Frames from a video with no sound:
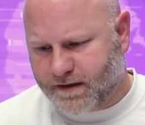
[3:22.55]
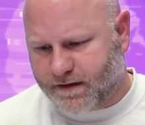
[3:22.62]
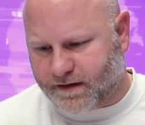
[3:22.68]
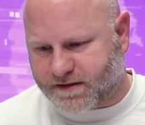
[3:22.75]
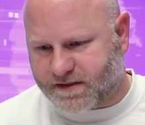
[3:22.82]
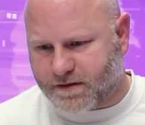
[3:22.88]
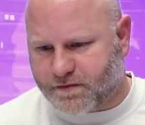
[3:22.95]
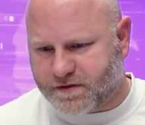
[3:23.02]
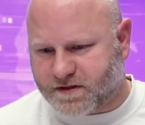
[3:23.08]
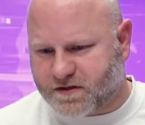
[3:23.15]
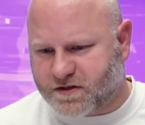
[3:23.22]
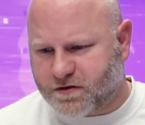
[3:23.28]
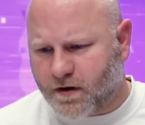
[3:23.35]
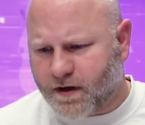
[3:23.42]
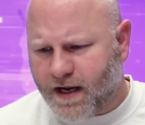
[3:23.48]
let's see, was it
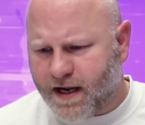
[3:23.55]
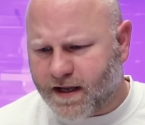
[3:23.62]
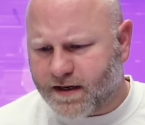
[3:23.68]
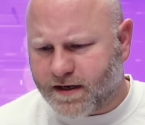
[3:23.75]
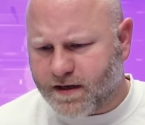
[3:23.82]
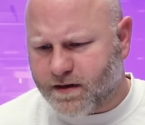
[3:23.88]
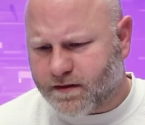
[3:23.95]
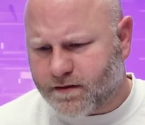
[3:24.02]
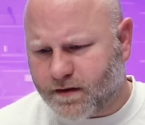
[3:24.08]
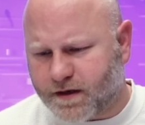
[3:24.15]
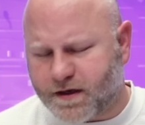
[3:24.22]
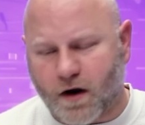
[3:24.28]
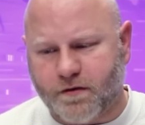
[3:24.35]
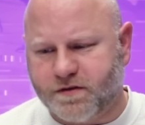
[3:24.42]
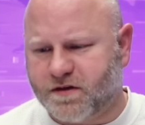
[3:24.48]
Sean Hannity?
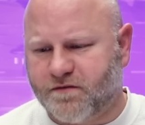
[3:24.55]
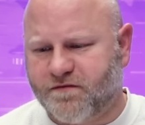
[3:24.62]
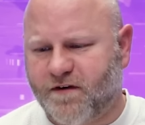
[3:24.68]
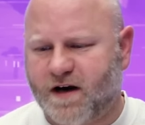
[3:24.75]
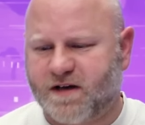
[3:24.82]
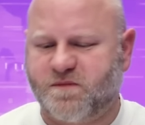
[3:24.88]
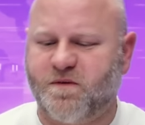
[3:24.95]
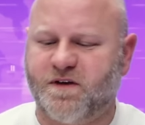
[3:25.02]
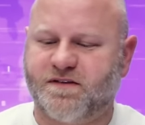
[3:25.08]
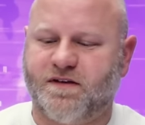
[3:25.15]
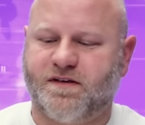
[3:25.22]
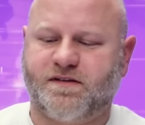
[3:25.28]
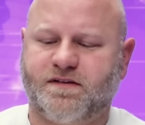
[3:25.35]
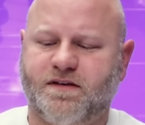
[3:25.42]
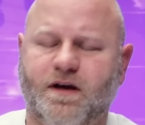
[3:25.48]
No, it was on Fox
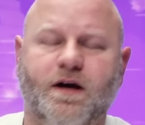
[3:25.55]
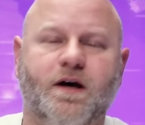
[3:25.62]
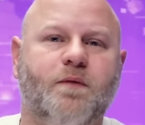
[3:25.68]
Business.